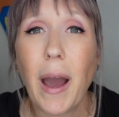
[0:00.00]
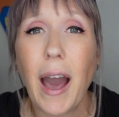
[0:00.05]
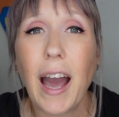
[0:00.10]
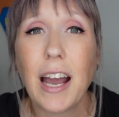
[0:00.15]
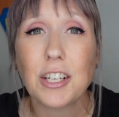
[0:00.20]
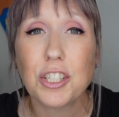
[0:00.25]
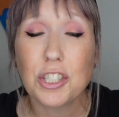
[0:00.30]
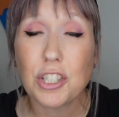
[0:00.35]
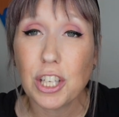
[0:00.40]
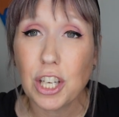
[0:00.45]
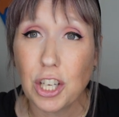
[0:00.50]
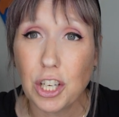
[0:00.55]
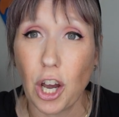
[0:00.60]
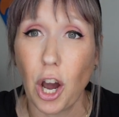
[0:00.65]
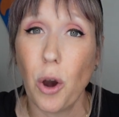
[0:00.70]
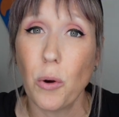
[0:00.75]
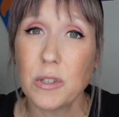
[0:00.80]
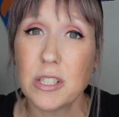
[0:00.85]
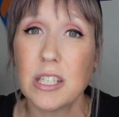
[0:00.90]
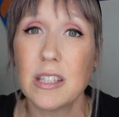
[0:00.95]
actually
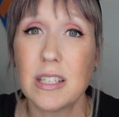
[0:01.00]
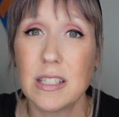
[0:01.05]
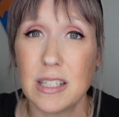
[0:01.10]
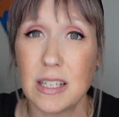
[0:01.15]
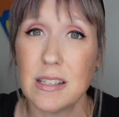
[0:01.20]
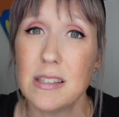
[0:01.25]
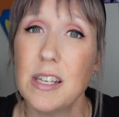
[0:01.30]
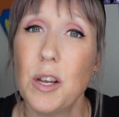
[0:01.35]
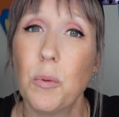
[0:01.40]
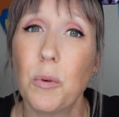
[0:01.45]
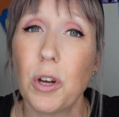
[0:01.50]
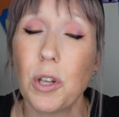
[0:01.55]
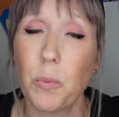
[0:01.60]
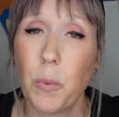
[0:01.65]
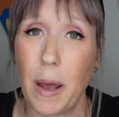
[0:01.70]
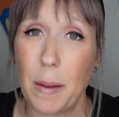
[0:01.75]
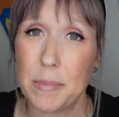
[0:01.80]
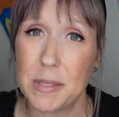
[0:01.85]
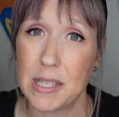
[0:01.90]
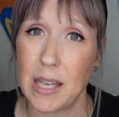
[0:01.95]
go to the Disney World
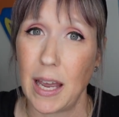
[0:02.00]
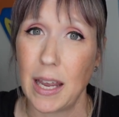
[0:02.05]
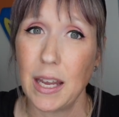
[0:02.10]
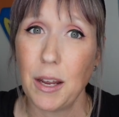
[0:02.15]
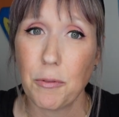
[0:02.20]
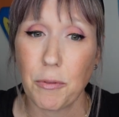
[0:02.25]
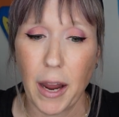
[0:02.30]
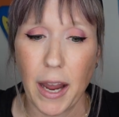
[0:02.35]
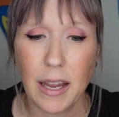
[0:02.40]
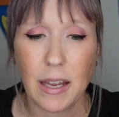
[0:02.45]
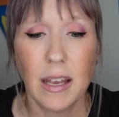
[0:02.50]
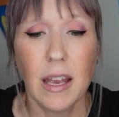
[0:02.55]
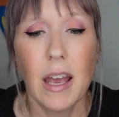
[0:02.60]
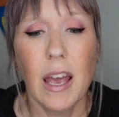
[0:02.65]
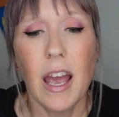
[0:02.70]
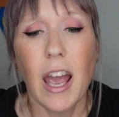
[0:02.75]
website, right,